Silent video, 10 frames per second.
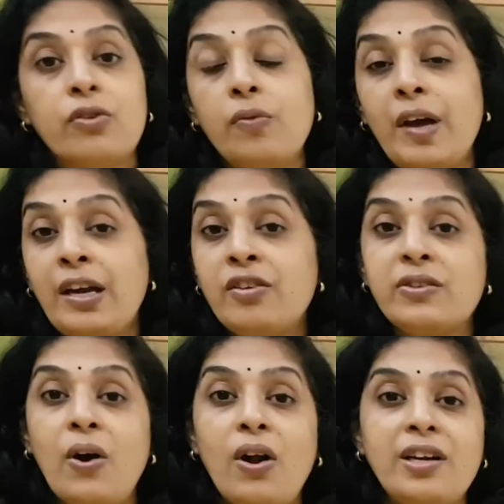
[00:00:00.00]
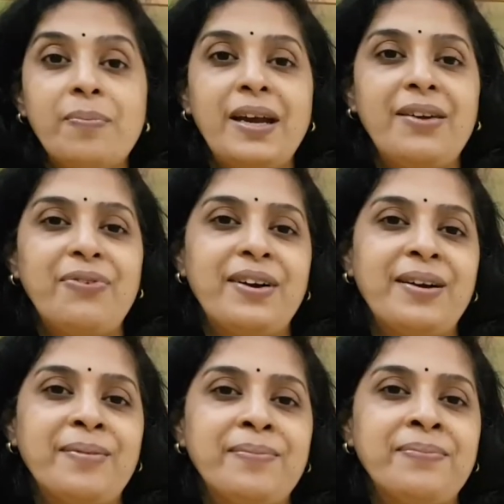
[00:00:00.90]
So where is salt made
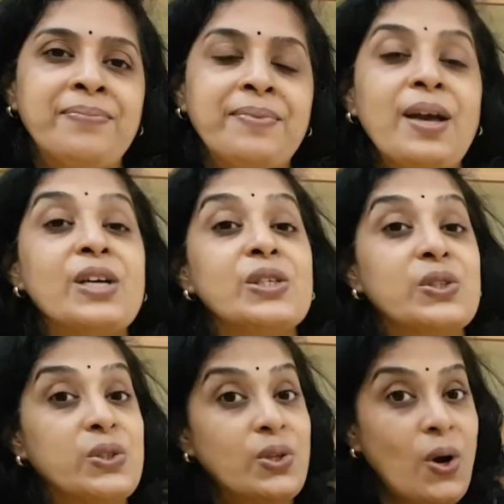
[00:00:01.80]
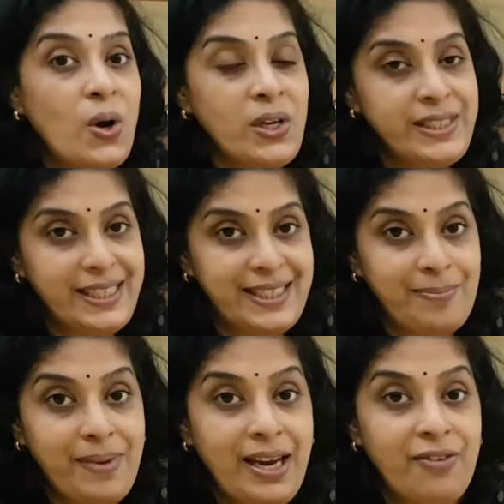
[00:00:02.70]
from? Salt is
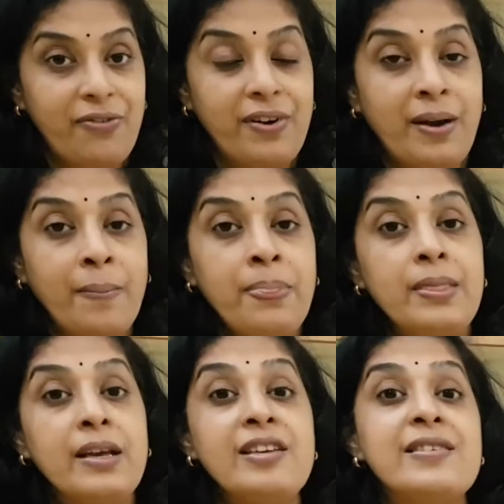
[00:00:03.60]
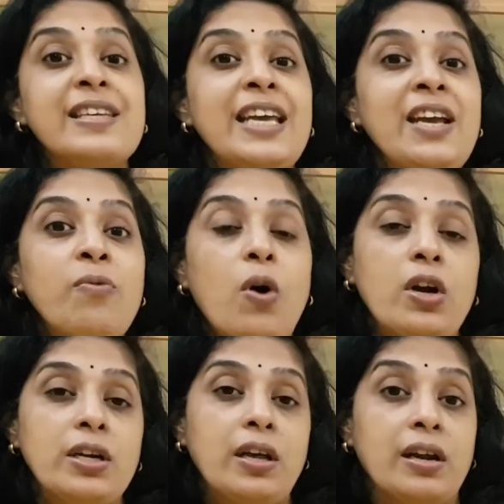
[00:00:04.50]
made from the sea
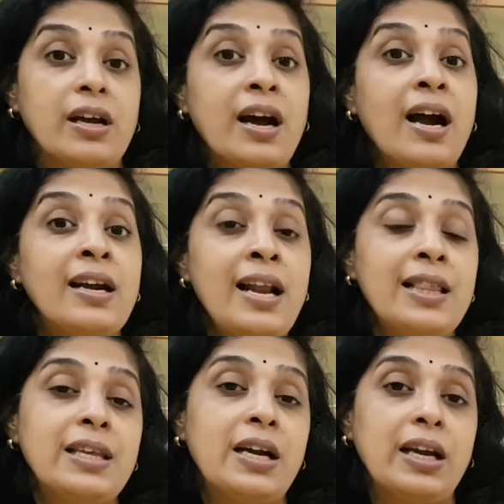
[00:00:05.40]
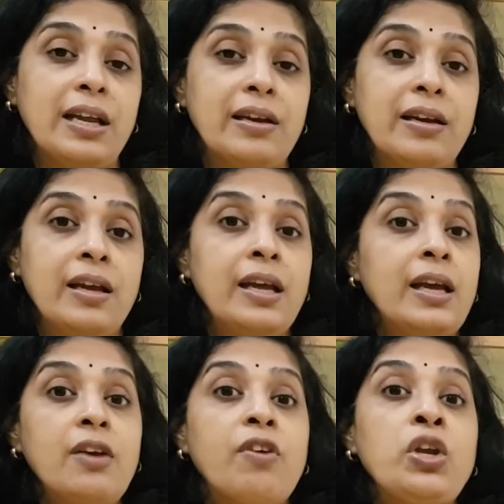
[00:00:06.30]
water, kadal thanni.
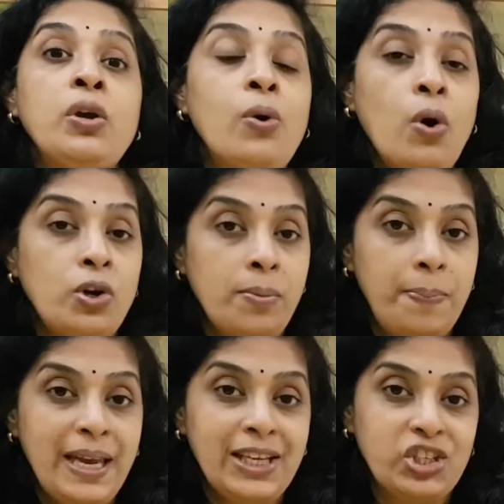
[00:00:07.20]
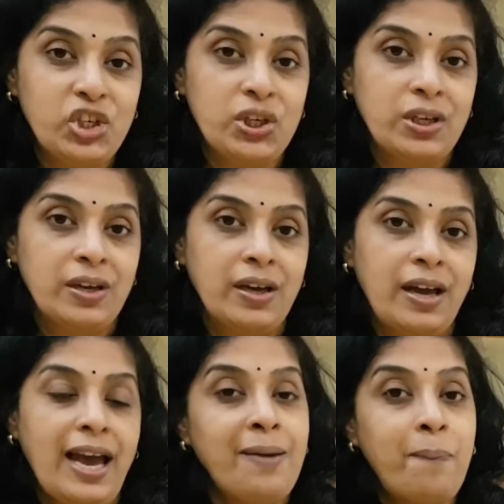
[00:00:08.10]
When you go to beach
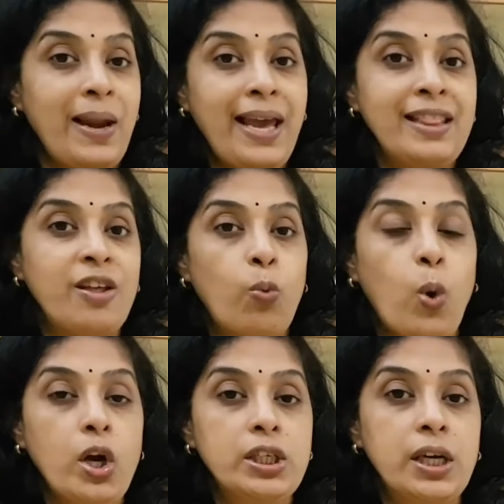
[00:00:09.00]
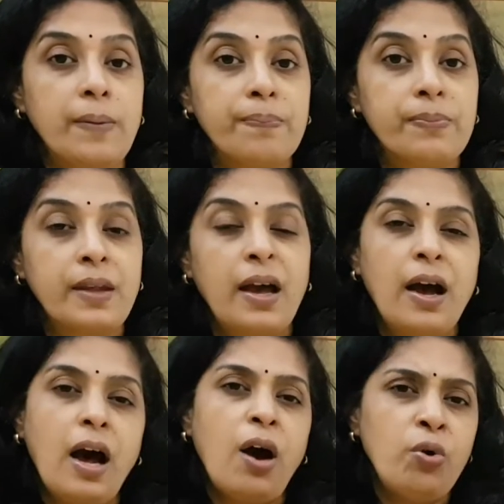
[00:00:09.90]
and play in the water,
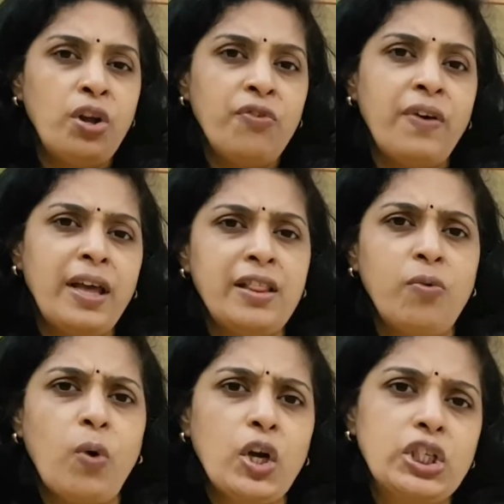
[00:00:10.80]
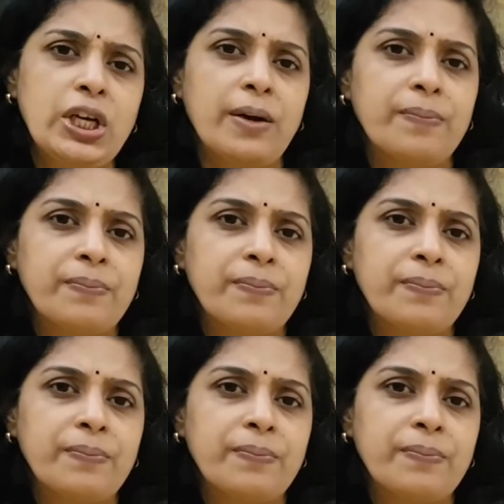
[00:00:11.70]
how do you find the water?